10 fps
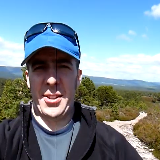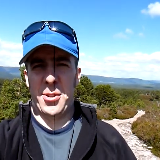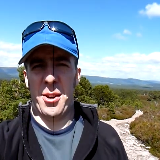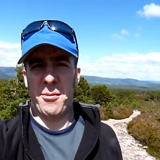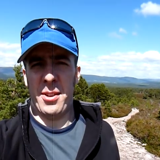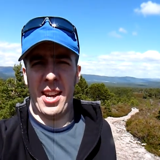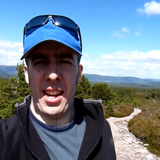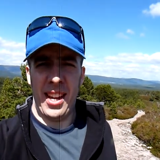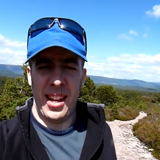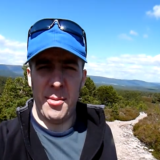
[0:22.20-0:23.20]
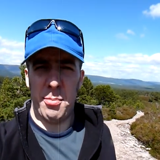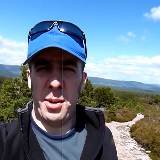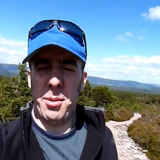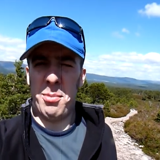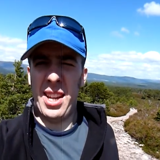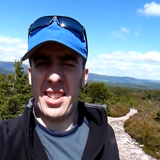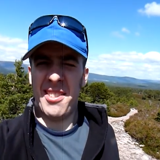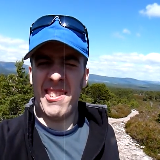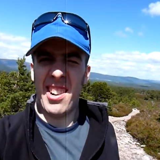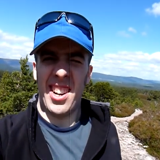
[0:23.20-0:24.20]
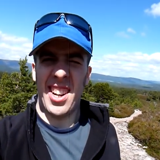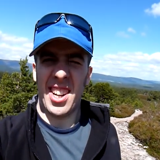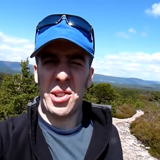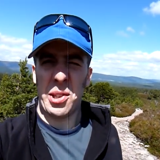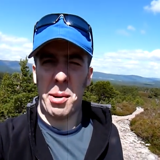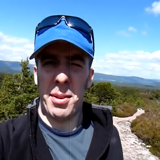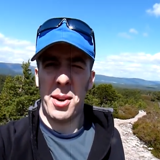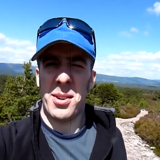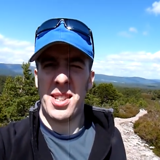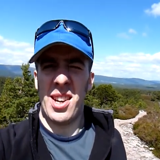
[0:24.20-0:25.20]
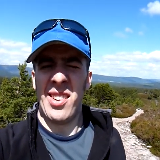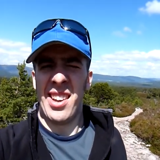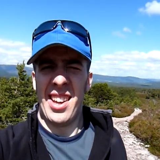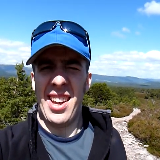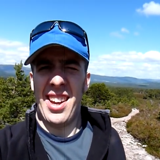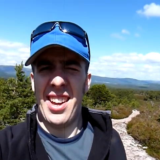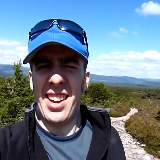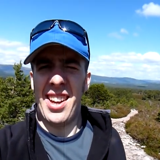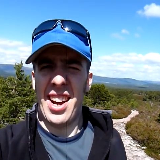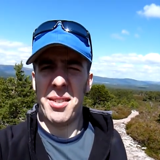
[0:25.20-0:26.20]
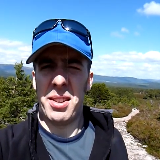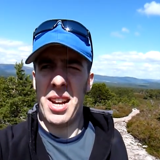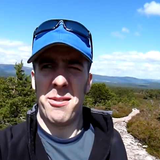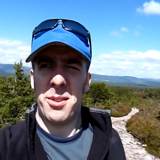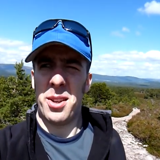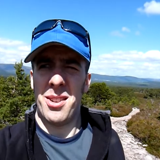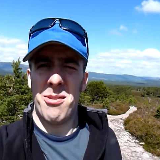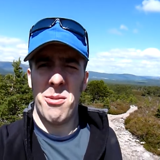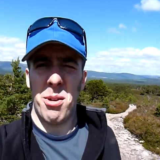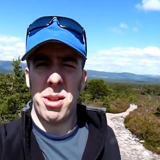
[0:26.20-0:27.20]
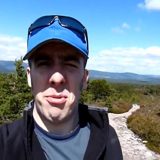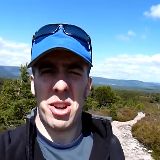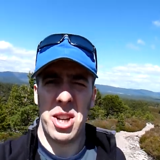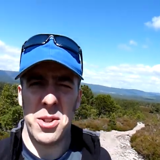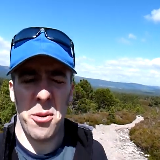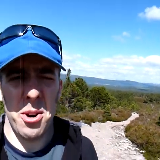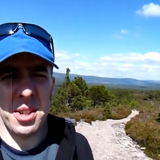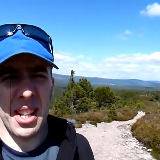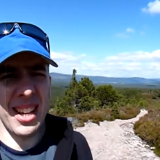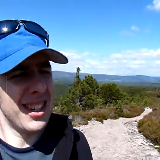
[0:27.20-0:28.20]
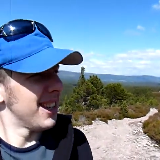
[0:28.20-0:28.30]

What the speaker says: So I've been pacing for a good couple hours now. I've left Rocky Marcus Forest, that's